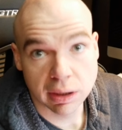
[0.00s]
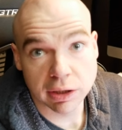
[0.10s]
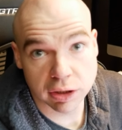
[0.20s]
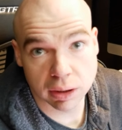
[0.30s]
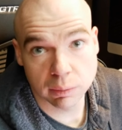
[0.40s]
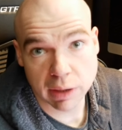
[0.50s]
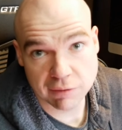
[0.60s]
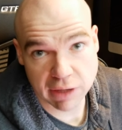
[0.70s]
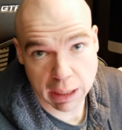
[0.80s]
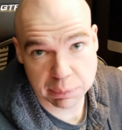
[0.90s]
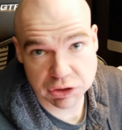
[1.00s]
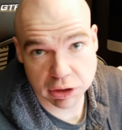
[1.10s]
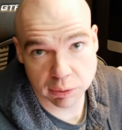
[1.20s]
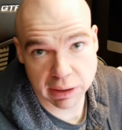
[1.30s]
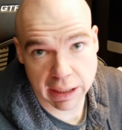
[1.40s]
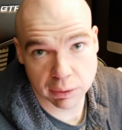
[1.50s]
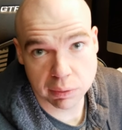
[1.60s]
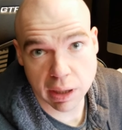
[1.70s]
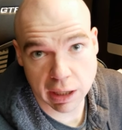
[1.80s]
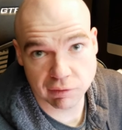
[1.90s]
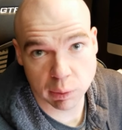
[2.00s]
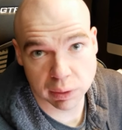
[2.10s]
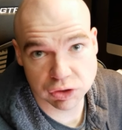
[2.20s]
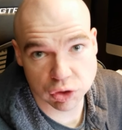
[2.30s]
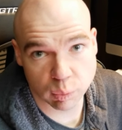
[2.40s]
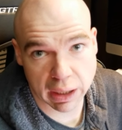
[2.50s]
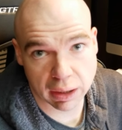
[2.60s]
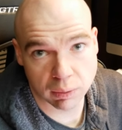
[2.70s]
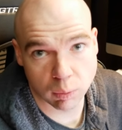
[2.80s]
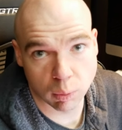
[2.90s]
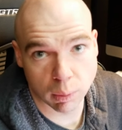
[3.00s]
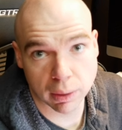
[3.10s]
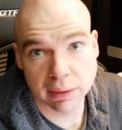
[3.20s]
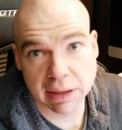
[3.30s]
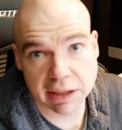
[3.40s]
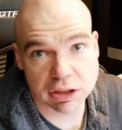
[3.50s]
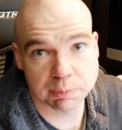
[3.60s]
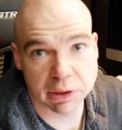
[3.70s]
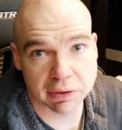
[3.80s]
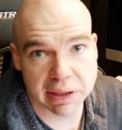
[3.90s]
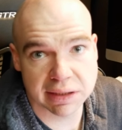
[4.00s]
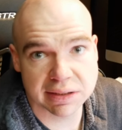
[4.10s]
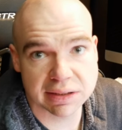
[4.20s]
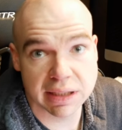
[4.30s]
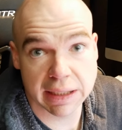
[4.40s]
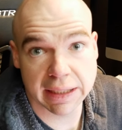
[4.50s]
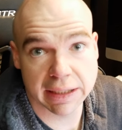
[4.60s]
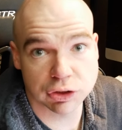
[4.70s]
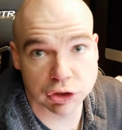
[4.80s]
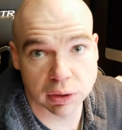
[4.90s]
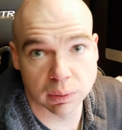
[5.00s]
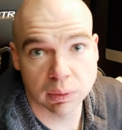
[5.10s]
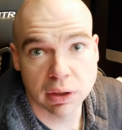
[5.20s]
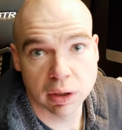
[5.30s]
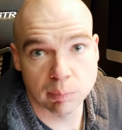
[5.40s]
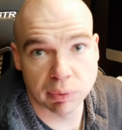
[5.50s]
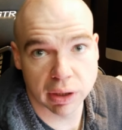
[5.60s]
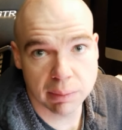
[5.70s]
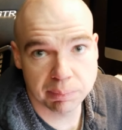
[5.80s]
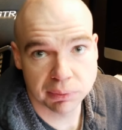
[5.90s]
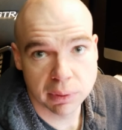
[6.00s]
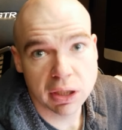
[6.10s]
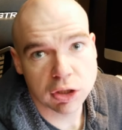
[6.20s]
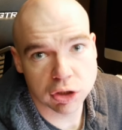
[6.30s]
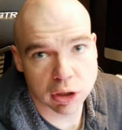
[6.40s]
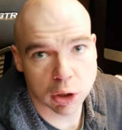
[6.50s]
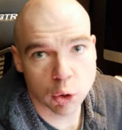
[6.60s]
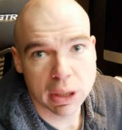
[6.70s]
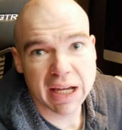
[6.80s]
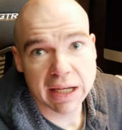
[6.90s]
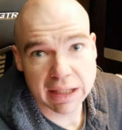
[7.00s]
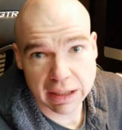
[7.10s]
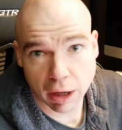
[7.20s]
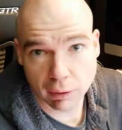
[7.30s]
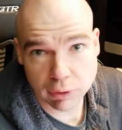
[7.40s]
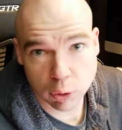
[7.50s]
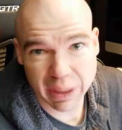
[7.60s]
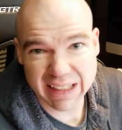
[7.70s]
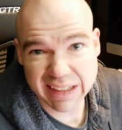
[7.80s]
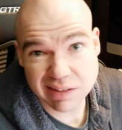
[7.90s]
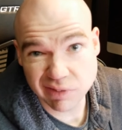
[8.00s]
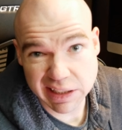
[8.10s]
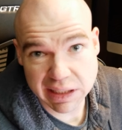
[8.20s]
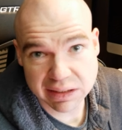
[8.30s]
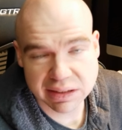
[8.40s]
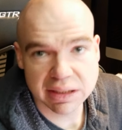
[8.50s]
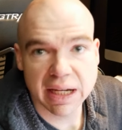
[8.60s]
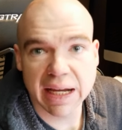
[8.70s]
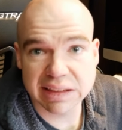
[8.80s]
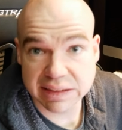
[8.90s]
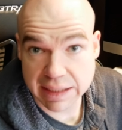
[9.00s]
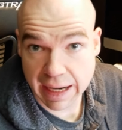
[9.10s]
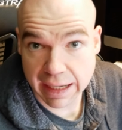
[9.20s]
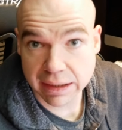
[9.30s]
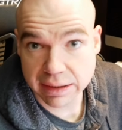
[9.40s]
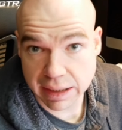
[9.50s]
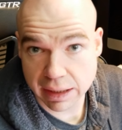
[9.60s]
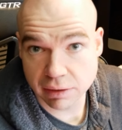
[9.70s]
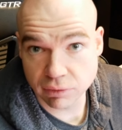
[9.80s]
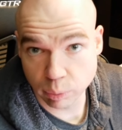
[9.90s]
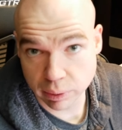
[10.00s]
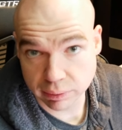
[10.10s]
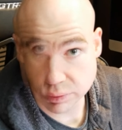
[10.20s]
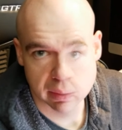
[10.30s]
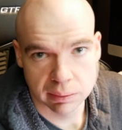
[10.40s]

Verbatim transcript: You know, if it happens to go down every once in a while or they experience the occasional blip, you know, although inconvenience, it's not the end of the world.